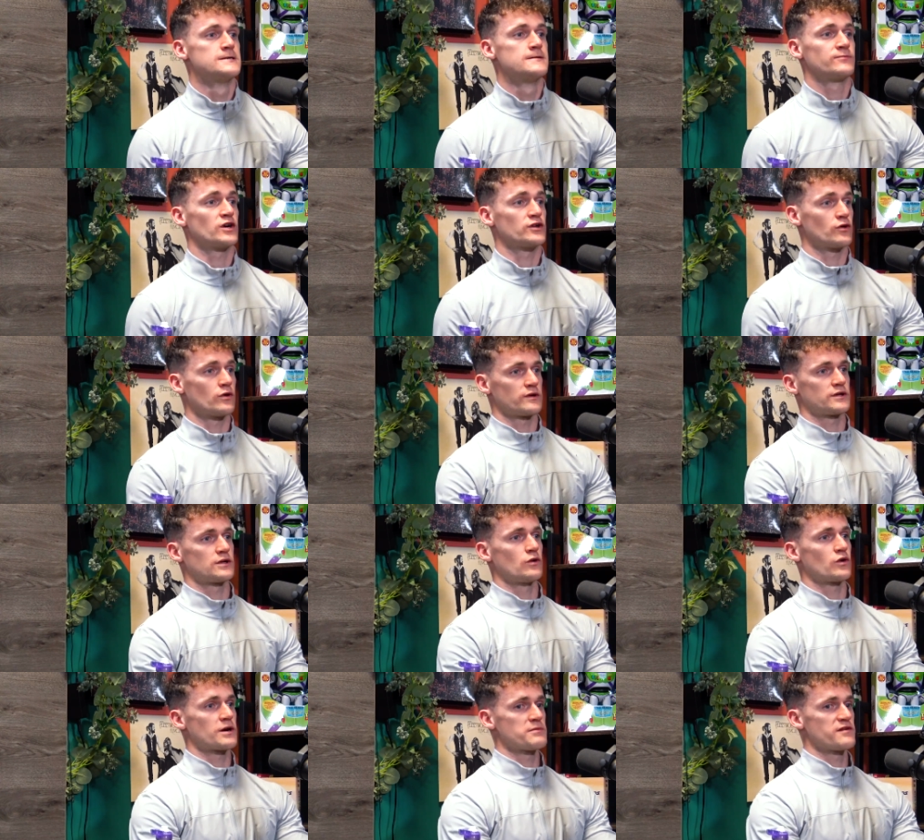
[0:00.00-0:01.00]
I don't
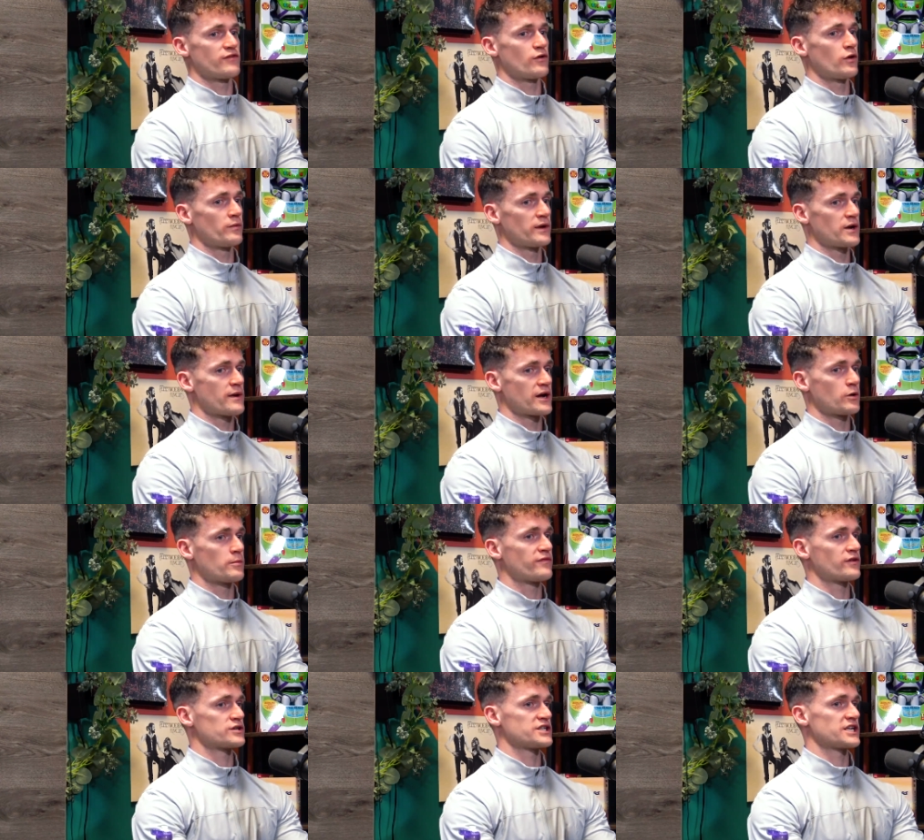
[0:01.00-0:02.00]
look at my phone when I wake up
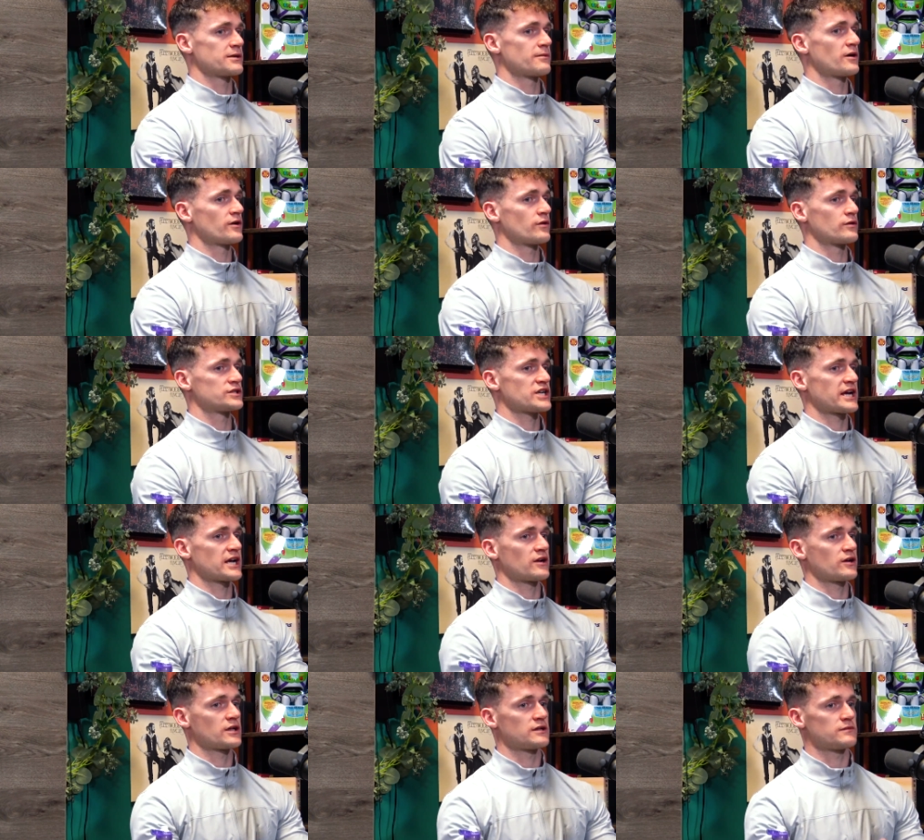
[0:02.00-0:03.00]
first thing in the morning. I don't check it
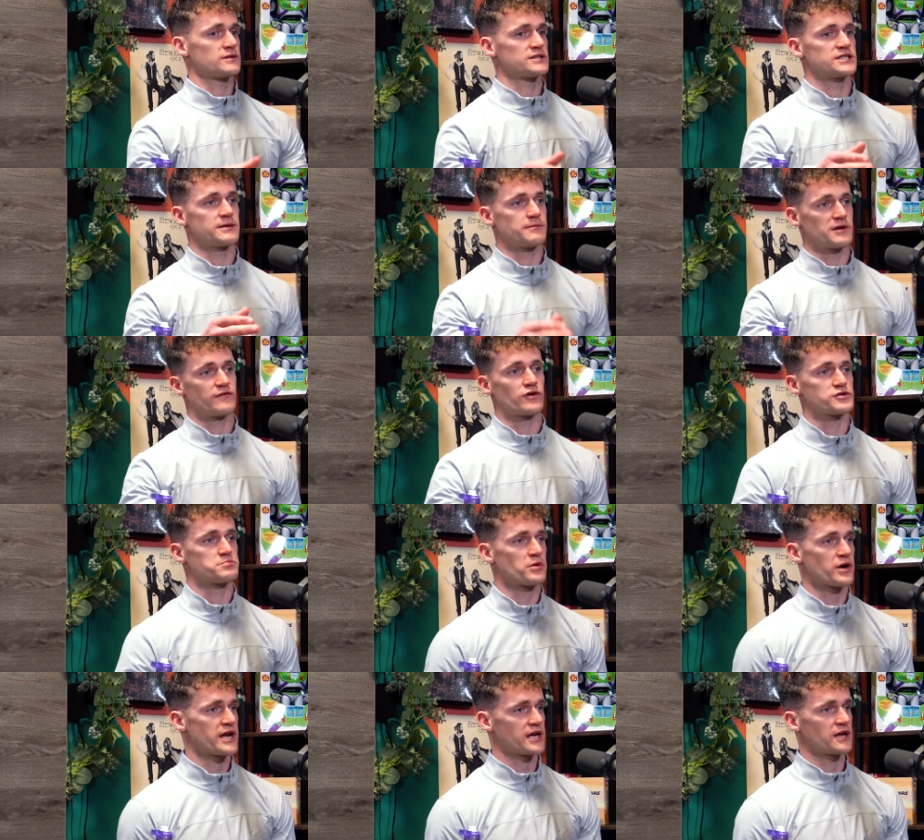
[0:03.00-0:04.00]
until I say my first
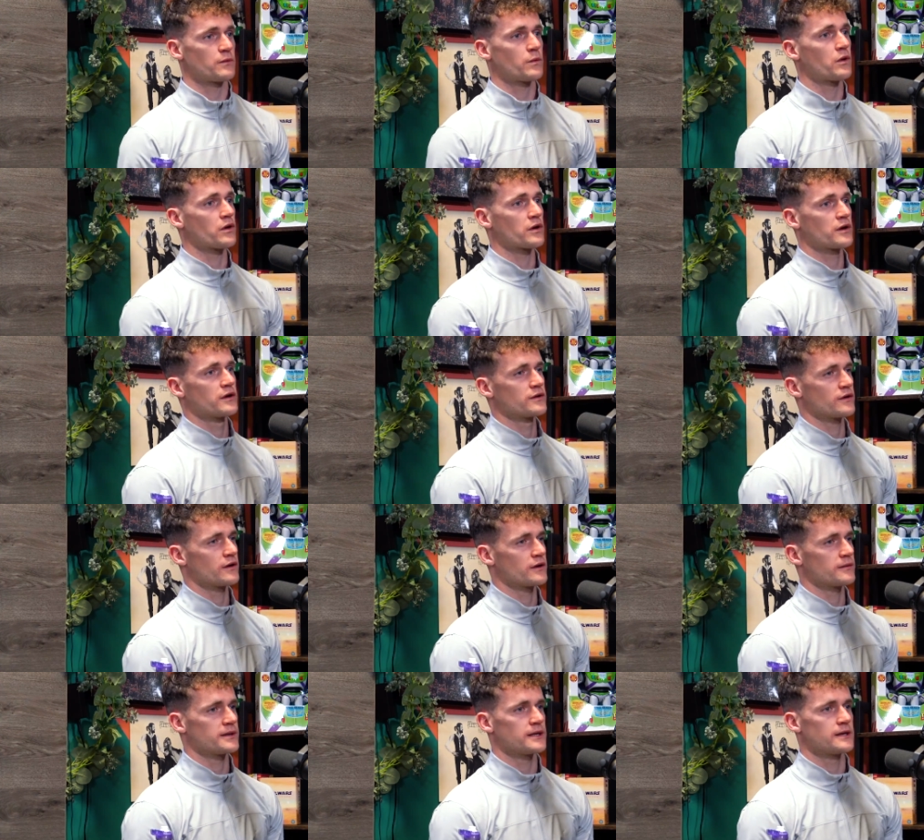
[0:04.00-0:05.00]
break and work. You know what
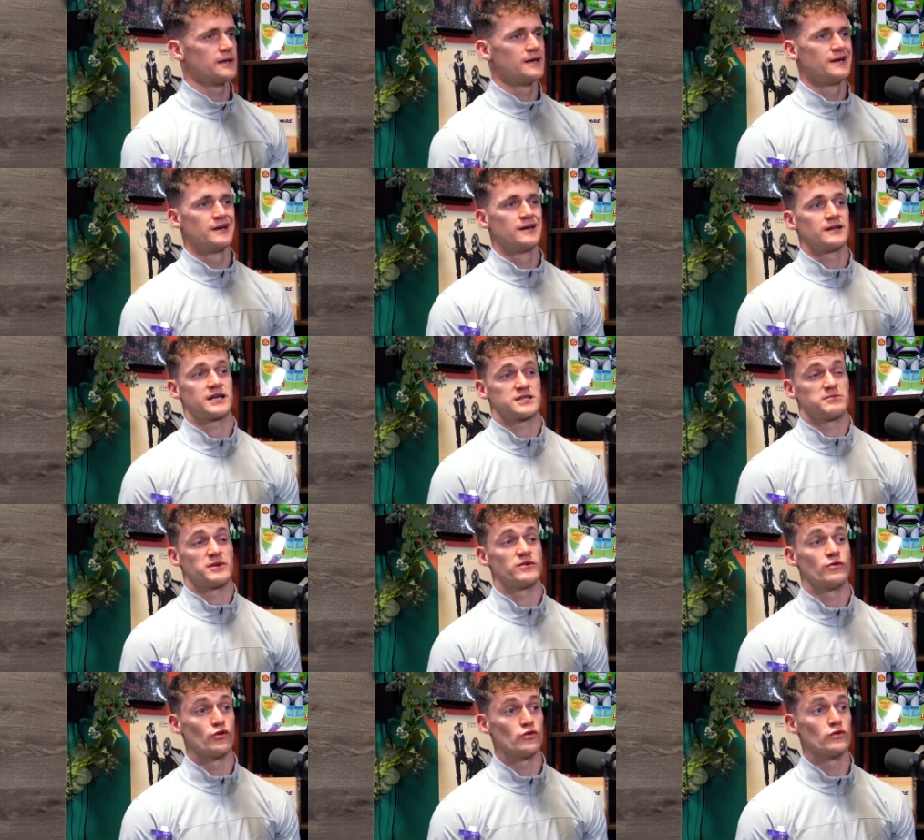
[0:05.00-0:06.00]
I mm. mean? That's
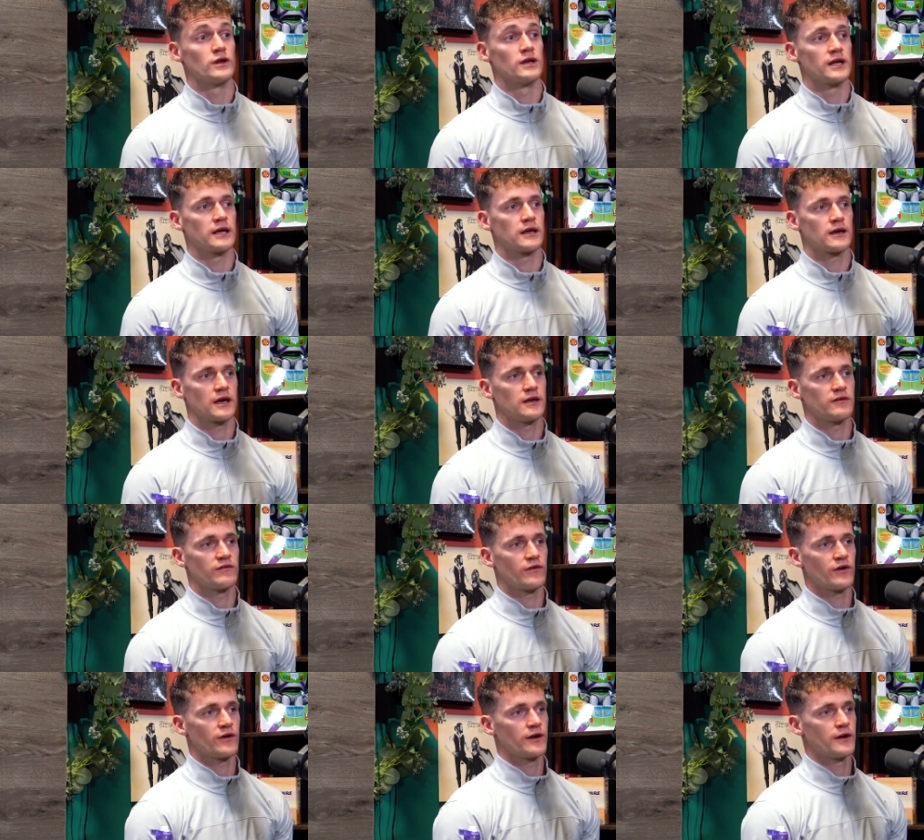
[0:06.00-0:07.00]
my rule. Like I, I
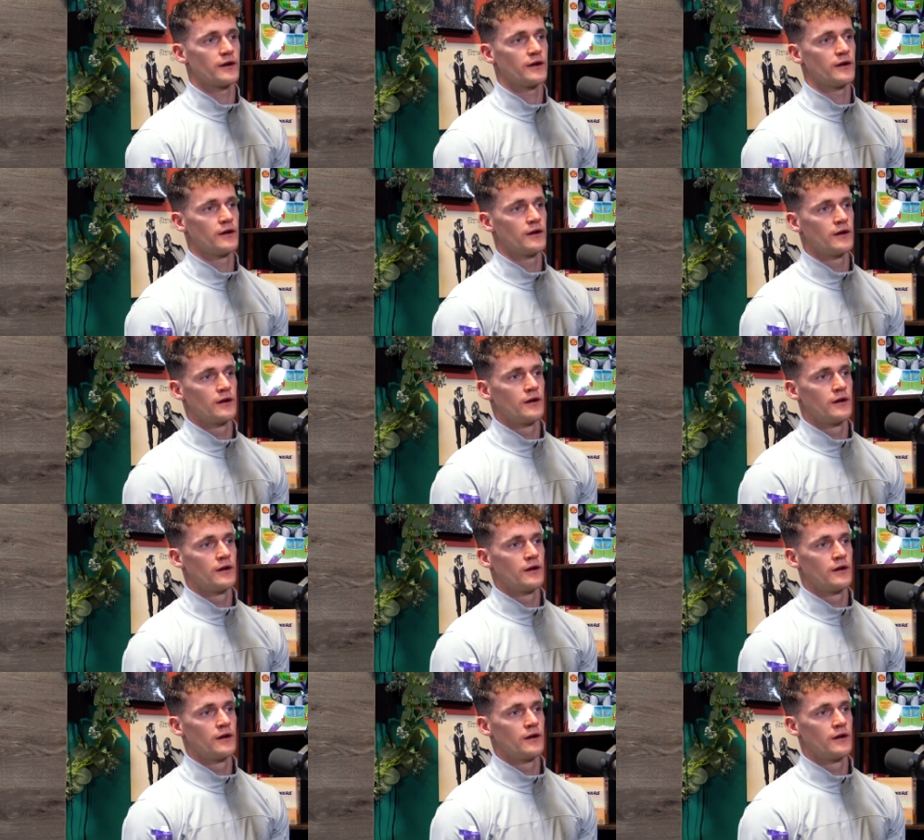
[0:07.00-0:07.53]
fell asleep with